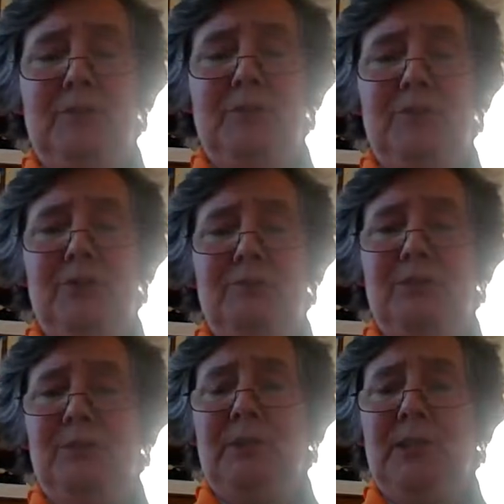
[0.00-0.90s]
you can do
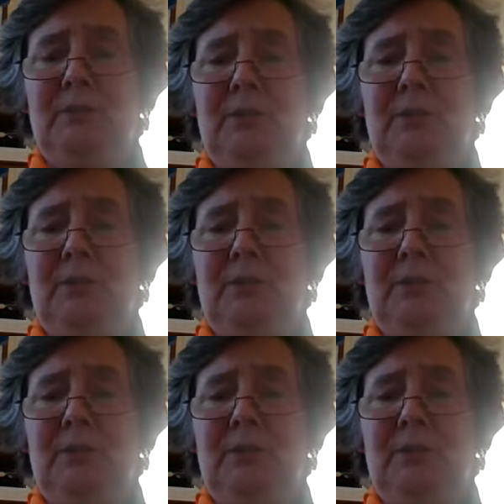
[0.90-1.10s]
as we go